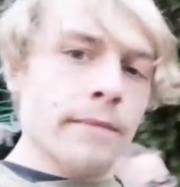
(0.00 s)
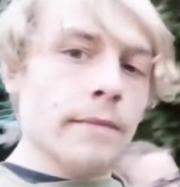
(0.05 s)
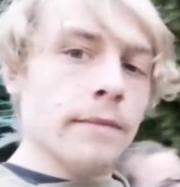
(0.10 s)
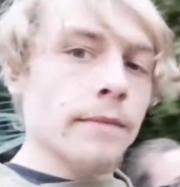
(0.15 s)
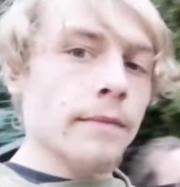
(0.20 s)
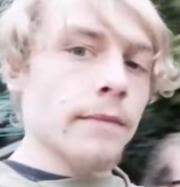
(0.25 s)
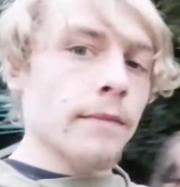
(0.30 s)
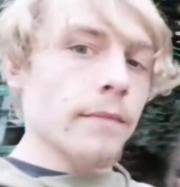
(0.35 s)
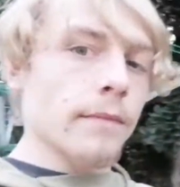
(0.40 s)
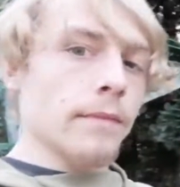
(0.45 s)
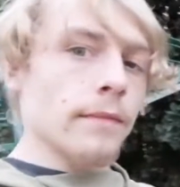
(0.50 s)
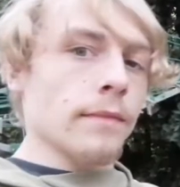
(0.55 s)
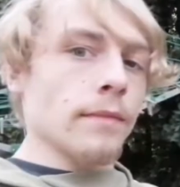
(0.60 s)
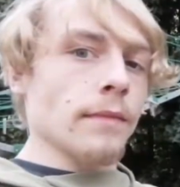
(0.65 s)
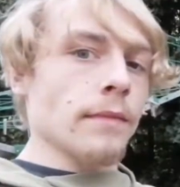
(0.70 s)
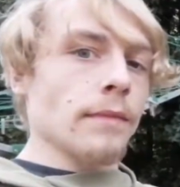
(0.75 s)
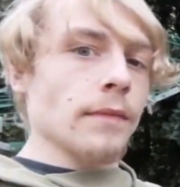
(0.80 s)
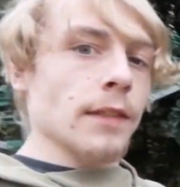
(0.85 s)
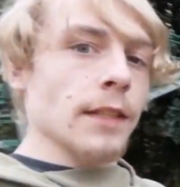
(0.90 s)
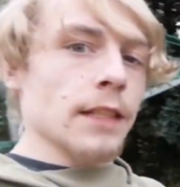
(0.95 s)

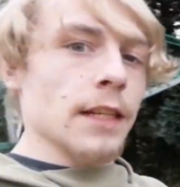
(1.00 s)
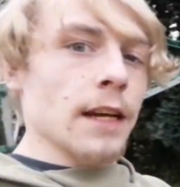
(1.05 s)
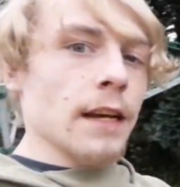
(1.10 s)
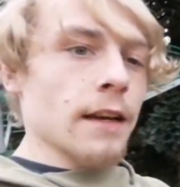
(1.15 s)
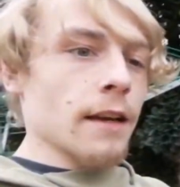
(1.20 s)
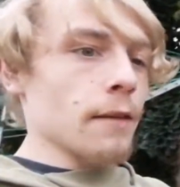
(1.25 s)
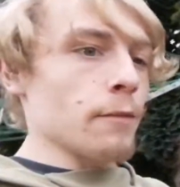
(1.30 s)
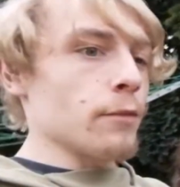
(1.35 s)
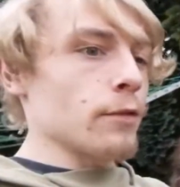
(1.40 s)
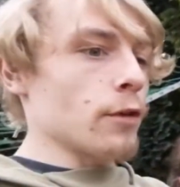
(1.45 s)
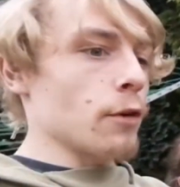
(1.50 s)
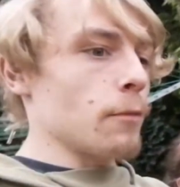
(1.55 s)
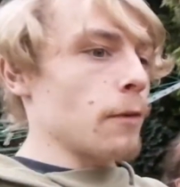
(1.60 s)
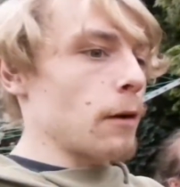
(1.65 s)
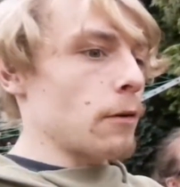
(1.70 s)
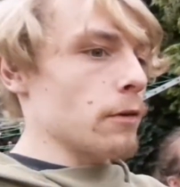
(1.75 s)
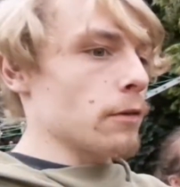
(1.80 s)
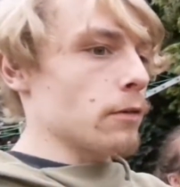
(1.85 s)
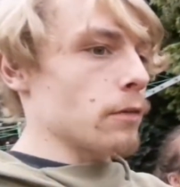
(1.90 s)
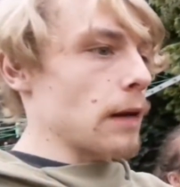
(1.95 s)
Kim's
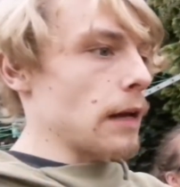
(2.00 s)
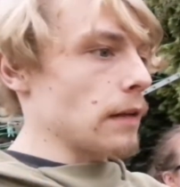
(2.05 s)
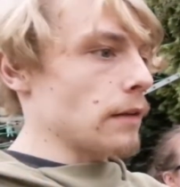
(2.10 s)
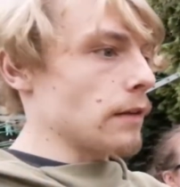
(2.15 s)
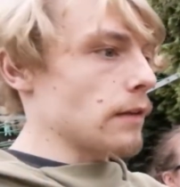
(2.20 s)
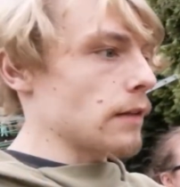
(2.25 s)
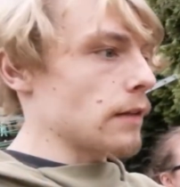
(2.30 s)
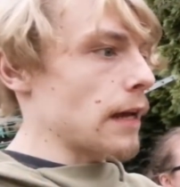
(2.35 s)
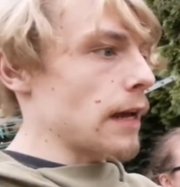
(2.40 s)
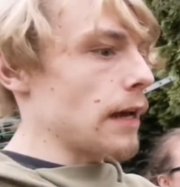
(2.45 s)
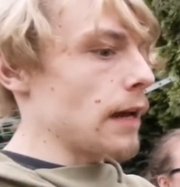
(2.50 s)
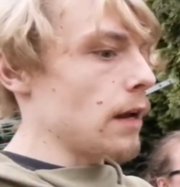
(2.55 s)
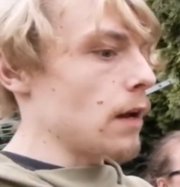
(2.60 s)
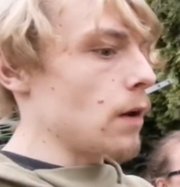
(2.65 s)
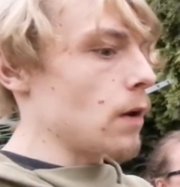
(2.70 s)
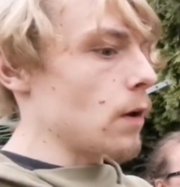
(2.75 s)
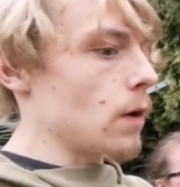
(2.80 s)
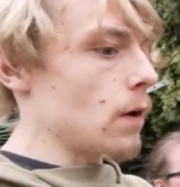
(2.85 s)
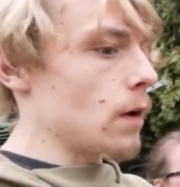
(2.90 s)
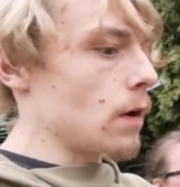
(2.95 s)
come out as well to say
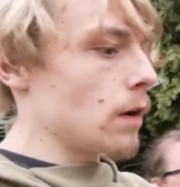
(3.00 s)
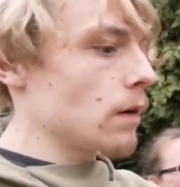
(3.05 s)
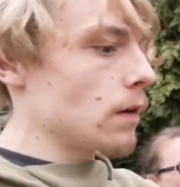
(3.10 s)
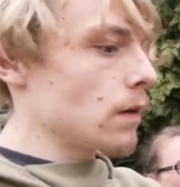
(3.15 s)
hello.